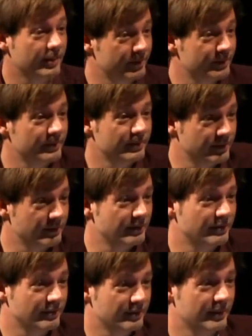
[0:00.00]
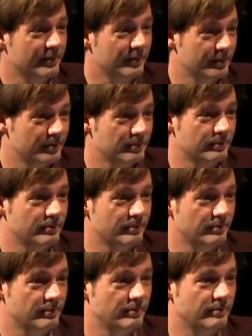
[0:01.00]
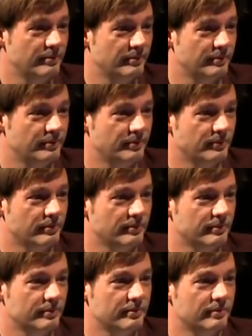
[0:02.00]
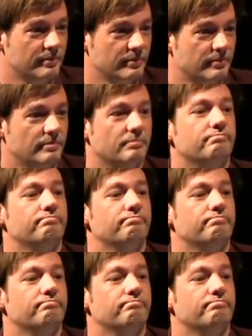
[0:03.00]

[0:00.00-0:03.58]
Is it a one, one device or is it a shared device?